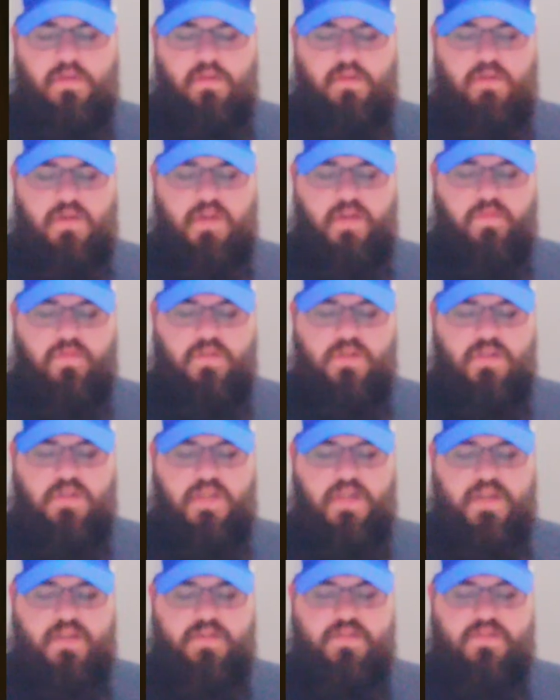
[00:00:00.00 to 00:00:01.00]

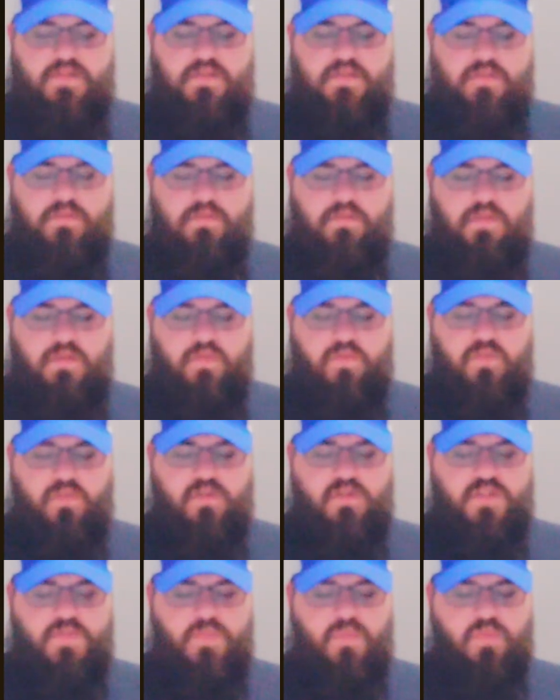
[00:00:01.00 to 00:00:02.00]
Nevertheless, the
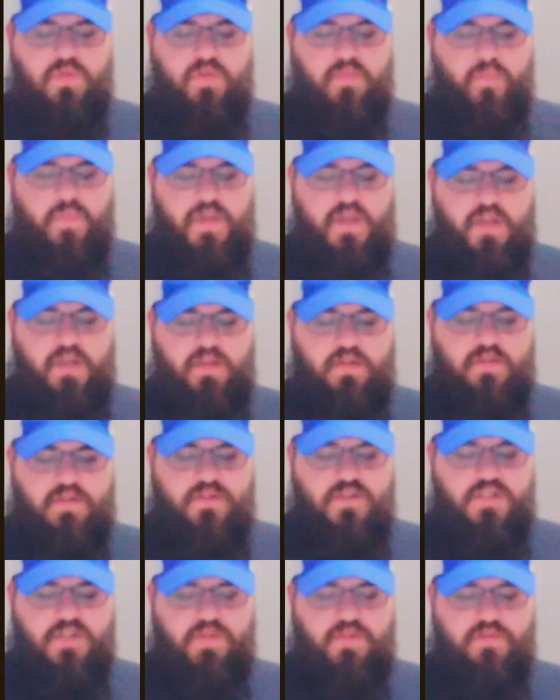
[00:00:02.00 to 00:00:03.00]
firstborn of
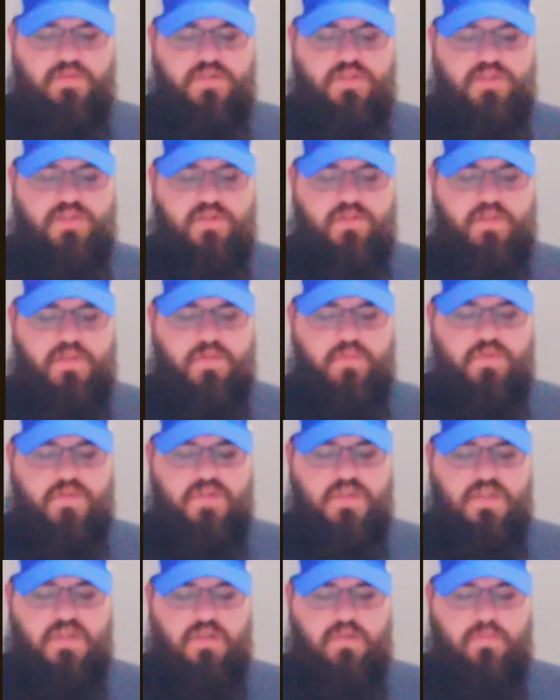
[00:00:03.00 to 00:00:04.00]
man shall you surely
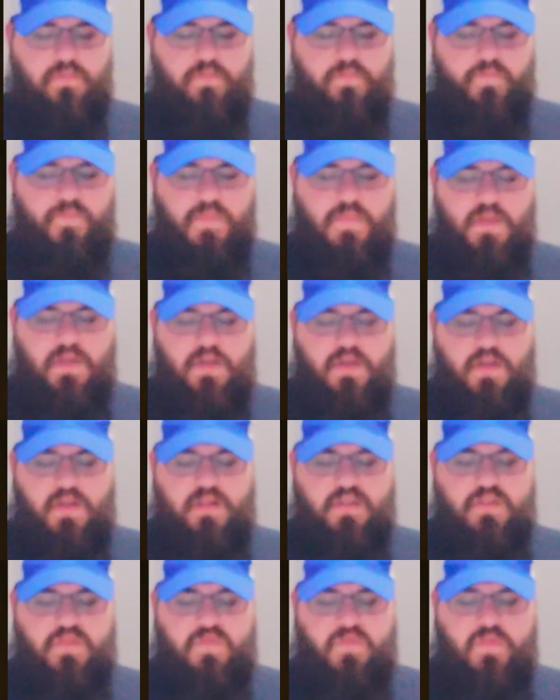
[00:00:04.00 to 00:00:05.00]
redeem,
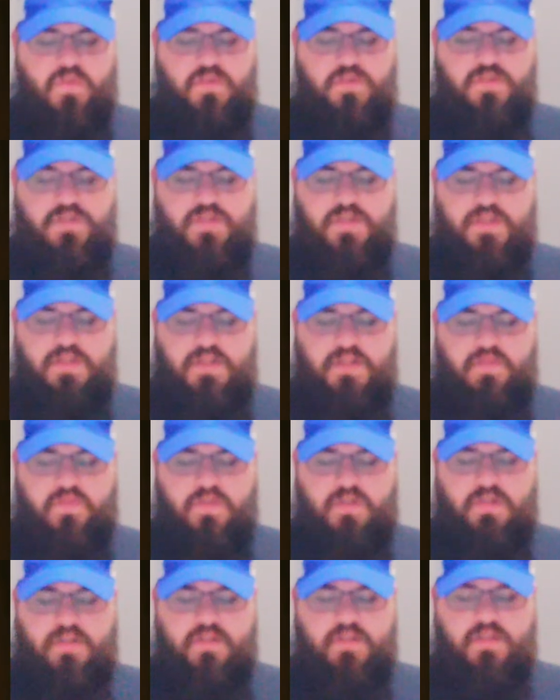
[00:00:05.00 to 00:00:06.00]
and the firstling of
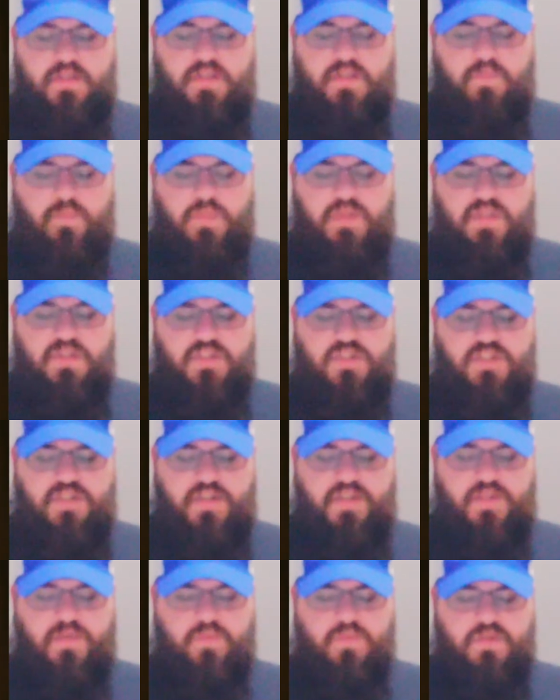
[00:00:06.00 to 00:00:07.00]
unclean beasts
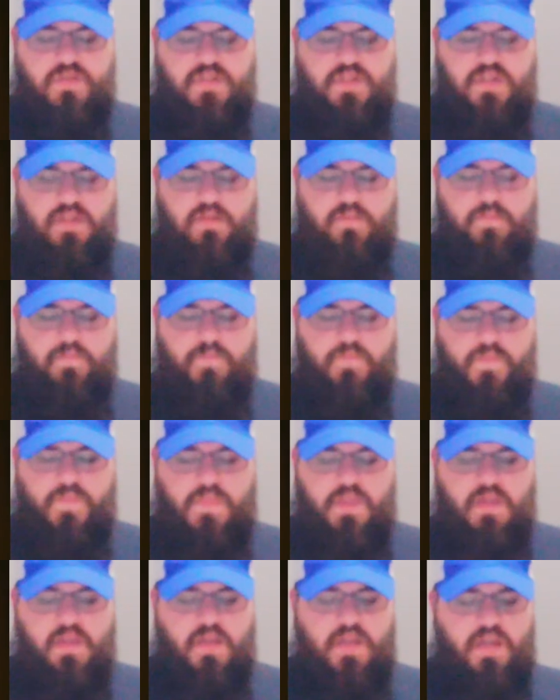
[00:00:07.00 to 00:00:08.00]
shall you redeem.
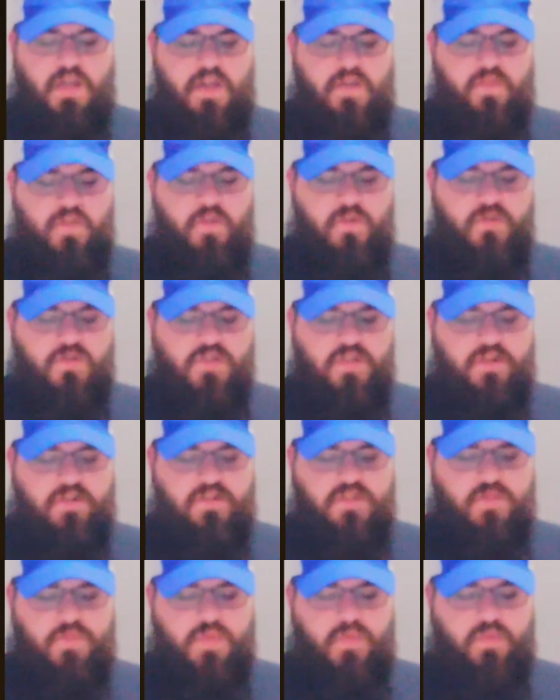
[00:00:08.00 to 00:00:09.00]
And those that
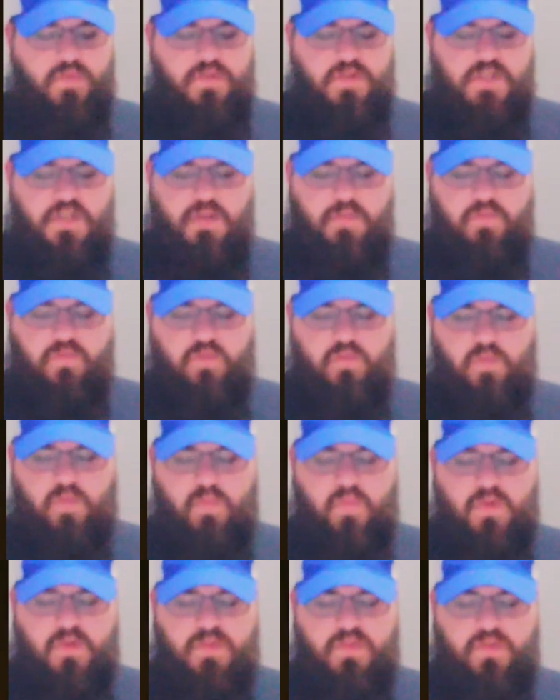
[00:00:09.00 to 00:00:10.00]
are to be redeemed from a
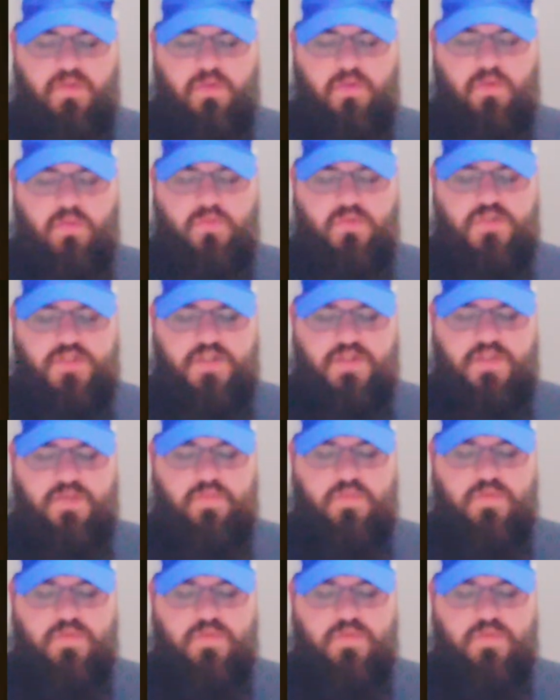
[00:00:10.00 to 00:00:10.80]
month old shall you